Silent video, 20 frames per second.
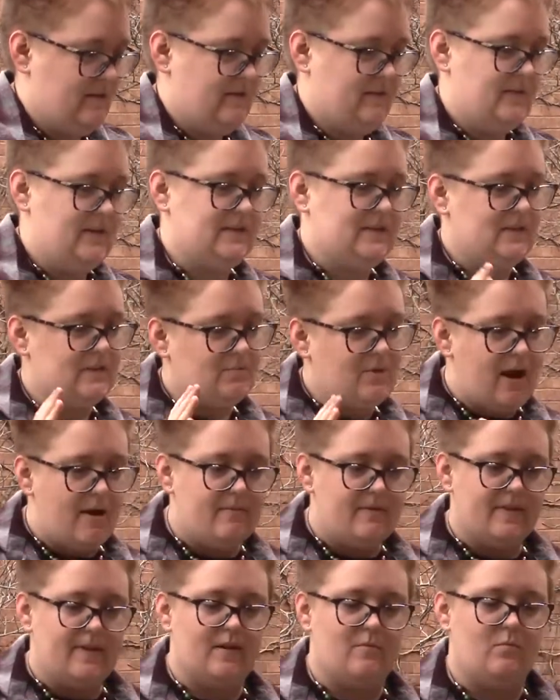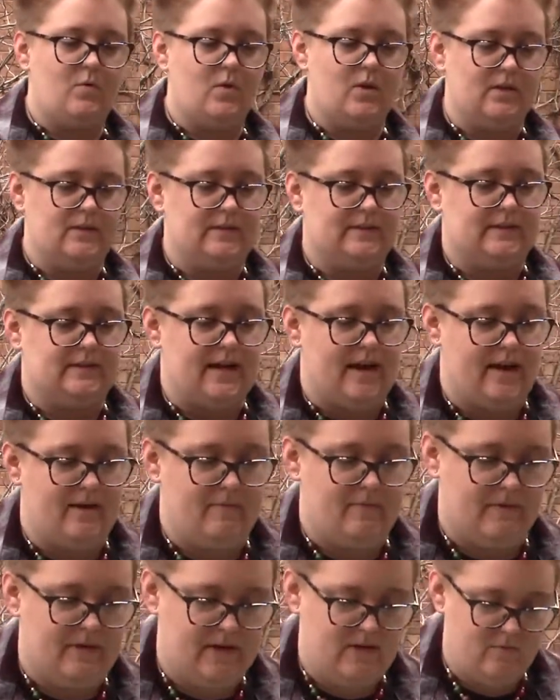this is probably the important
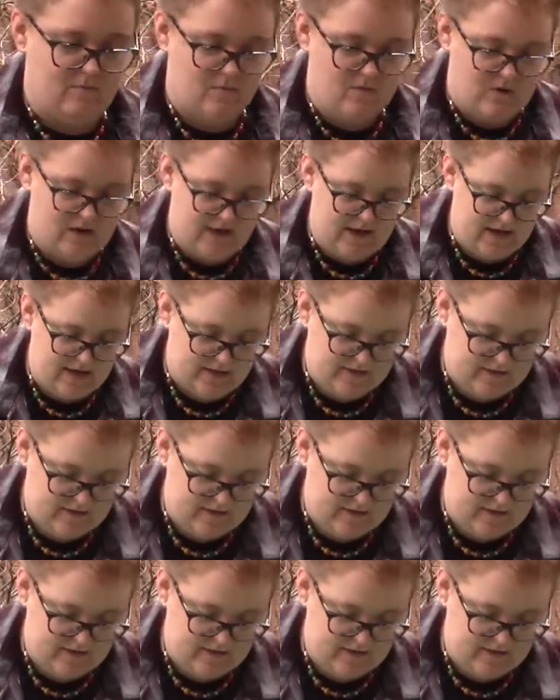step. You want